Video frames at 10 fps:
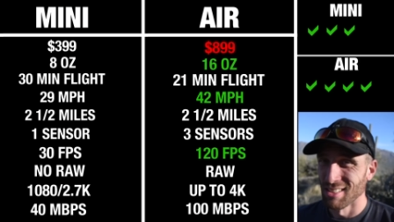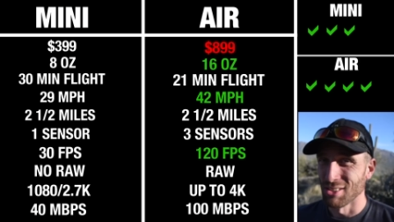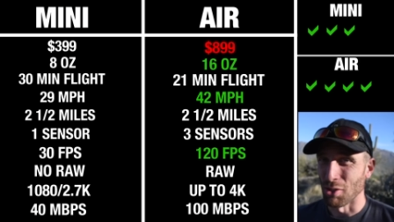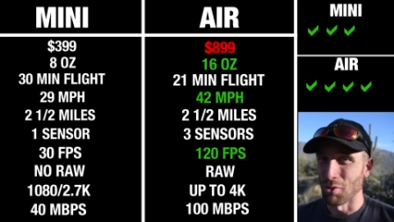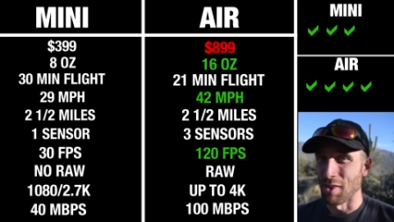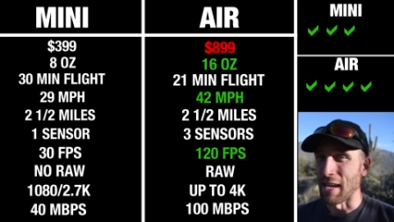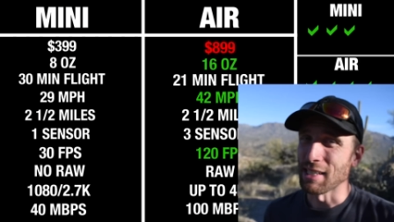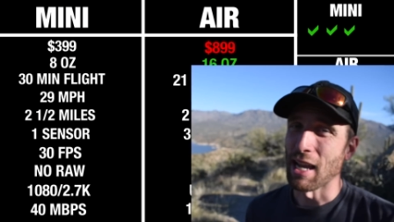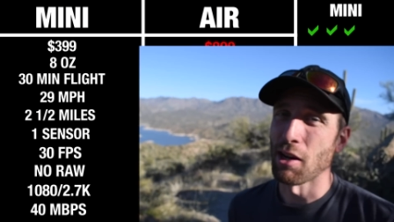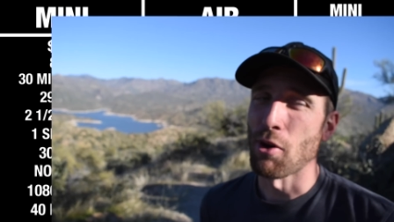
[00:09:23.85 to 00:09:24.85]
So that's
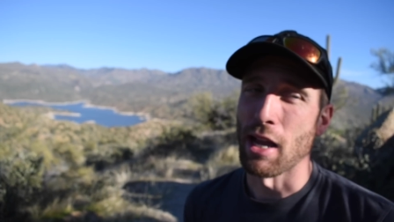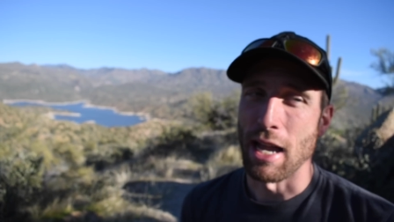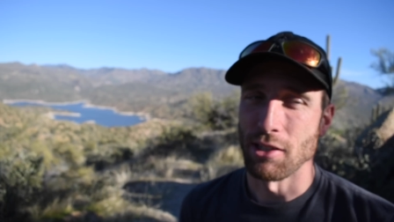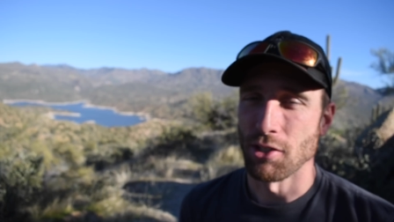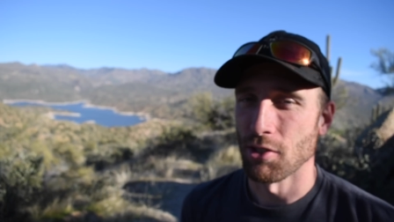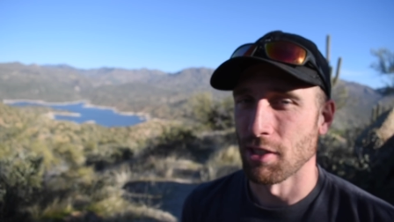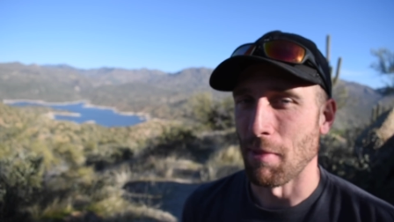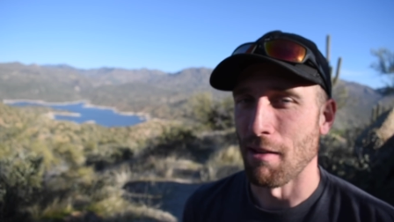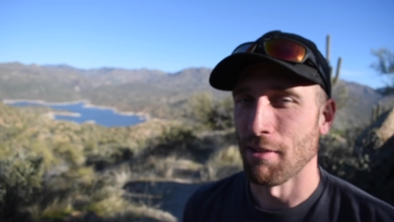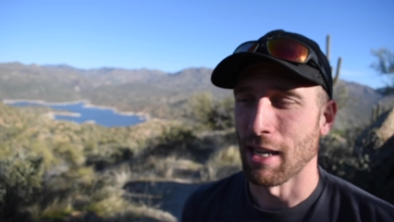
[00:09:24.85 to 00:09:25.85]
kind of why I chose the
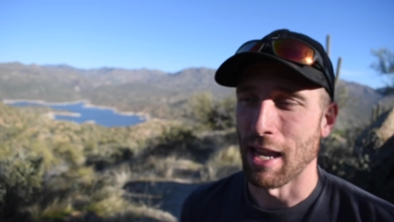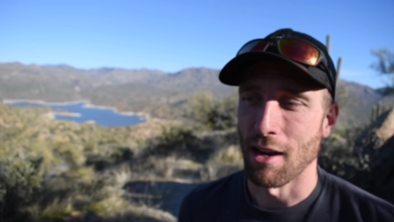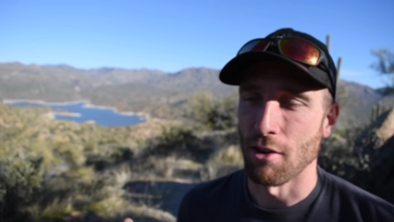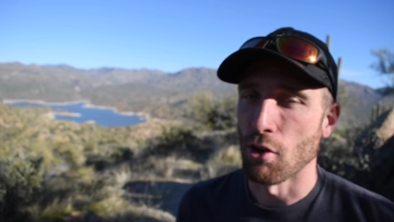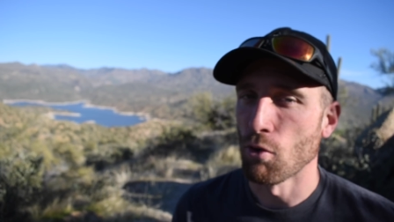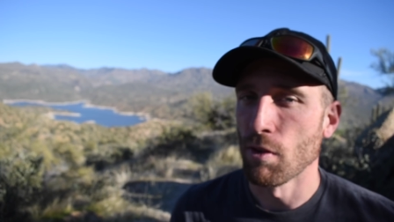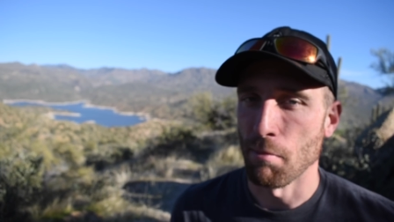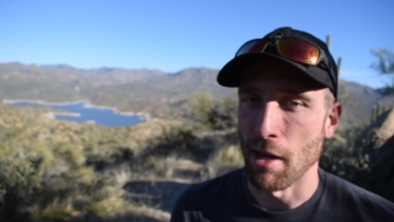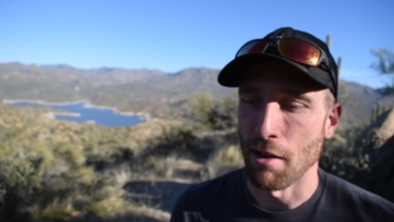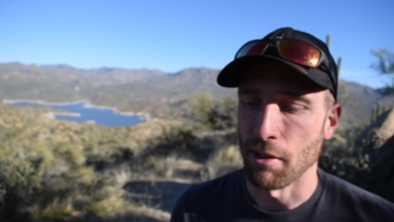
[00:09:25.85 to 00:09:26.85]
Mavic Air over the
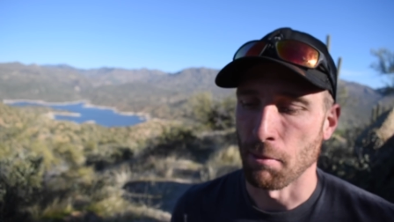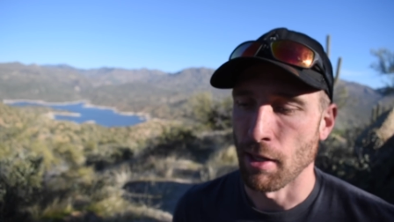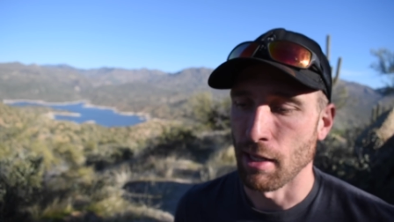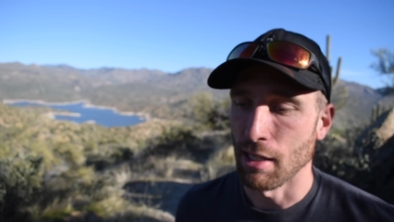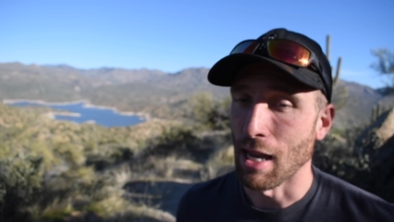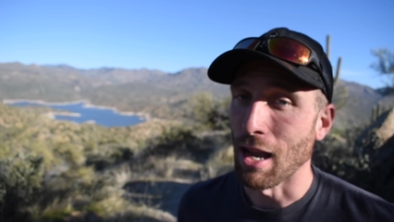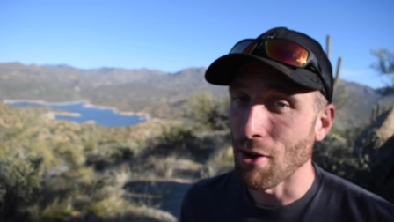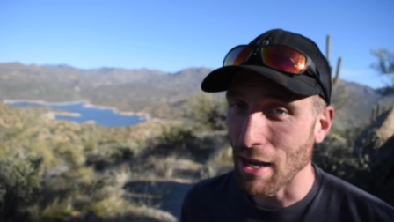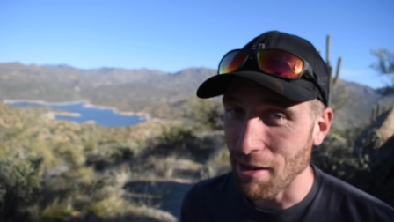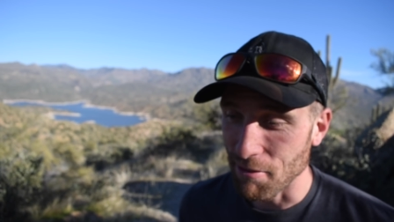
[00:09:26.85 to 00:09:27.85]
Mavic Mini.
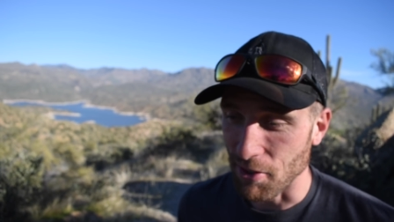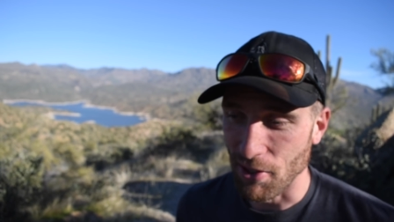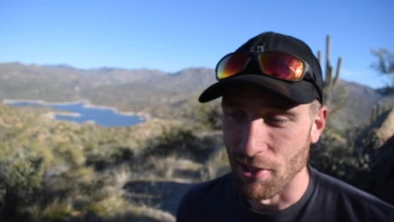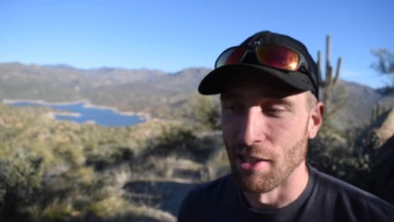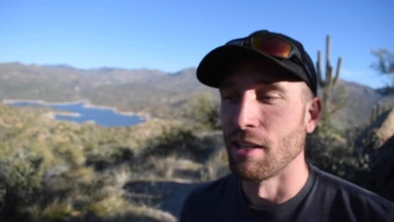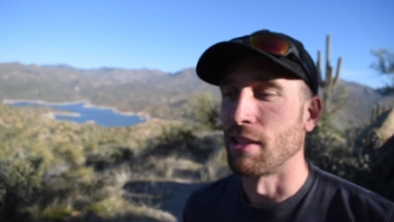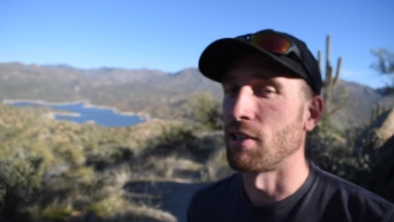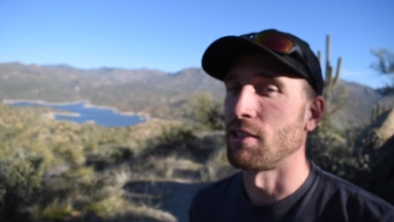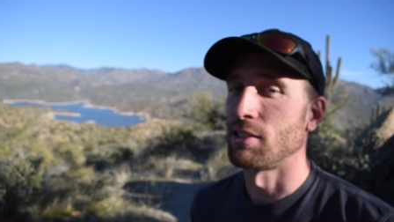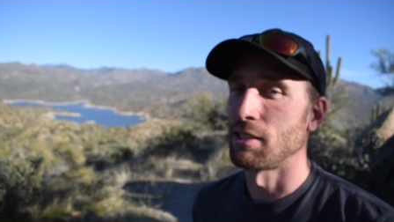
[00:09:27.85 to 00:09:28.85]
However,
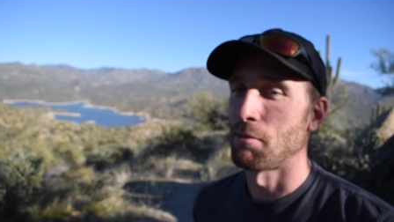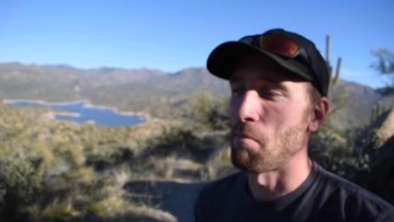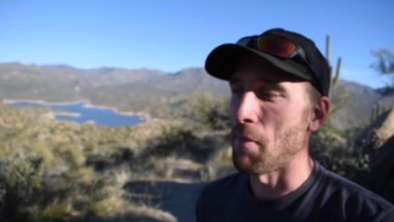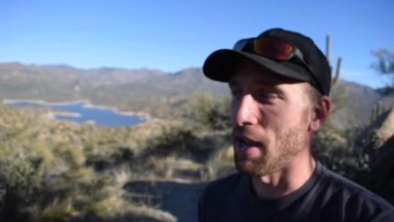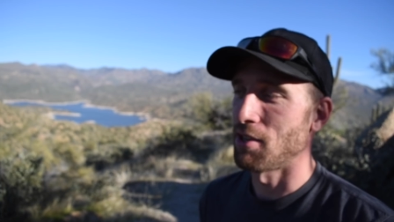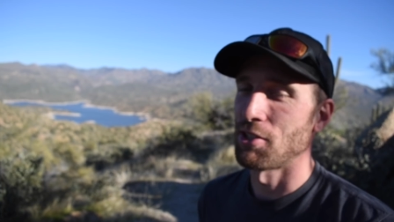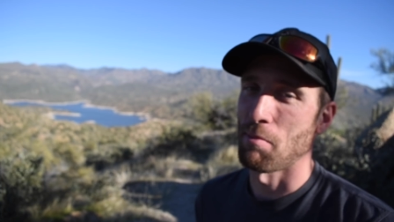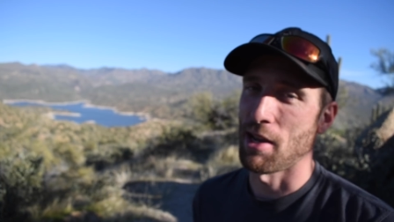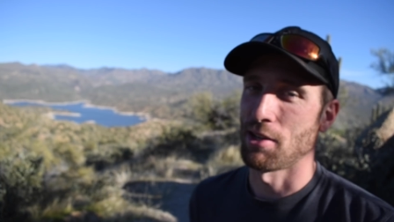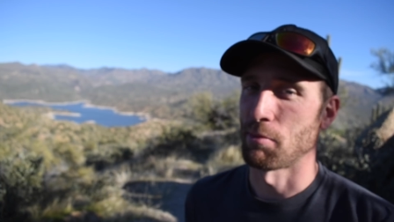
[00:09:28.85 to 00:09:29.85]
there are some major
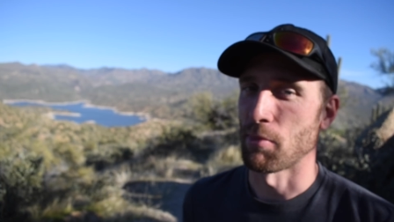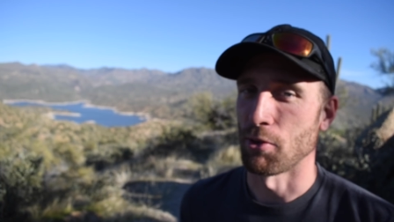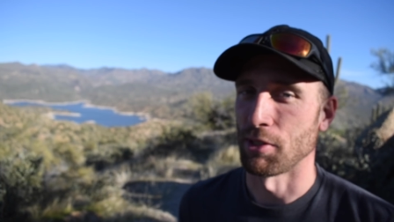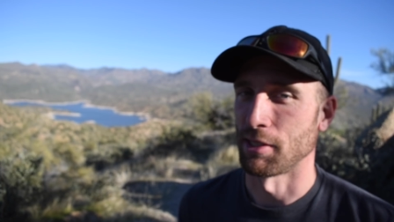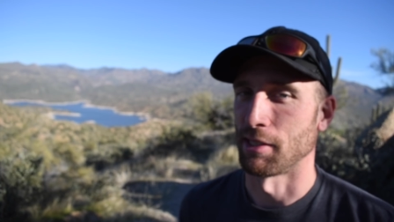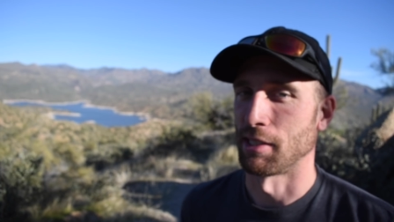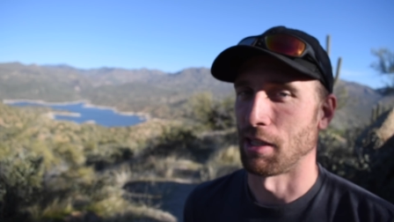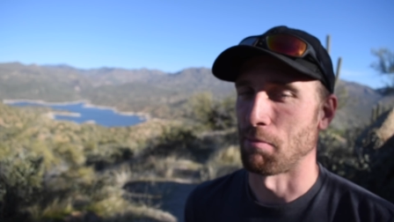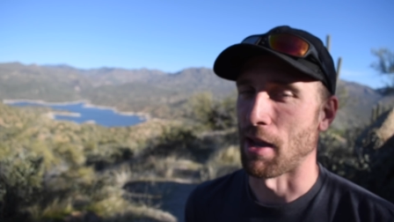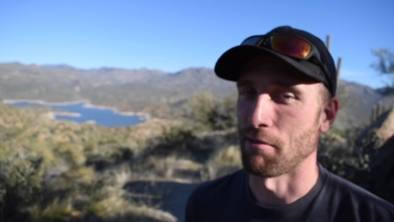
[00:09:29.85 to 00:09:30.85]
bonuses to
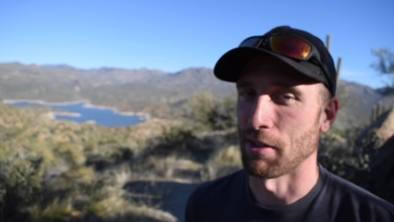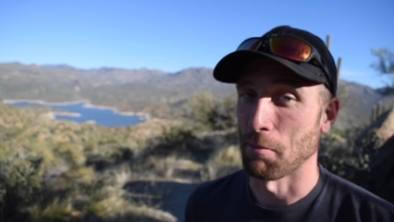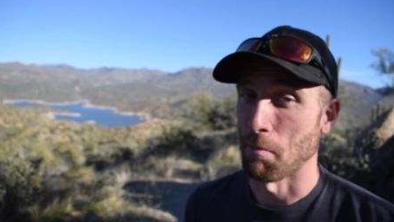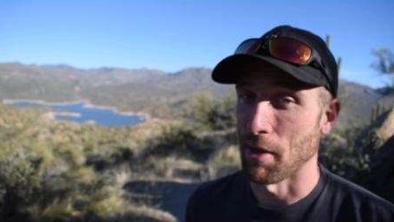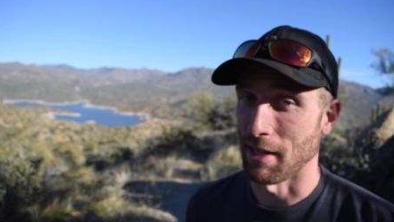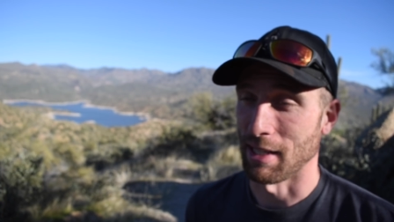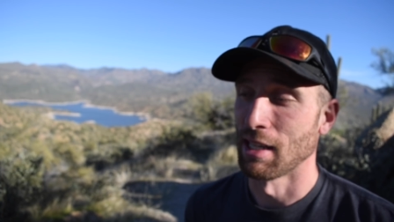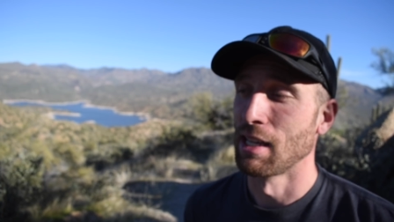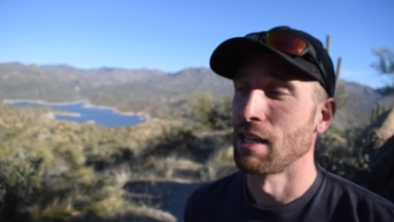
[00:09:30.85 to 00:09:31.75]
the Mavic Mini.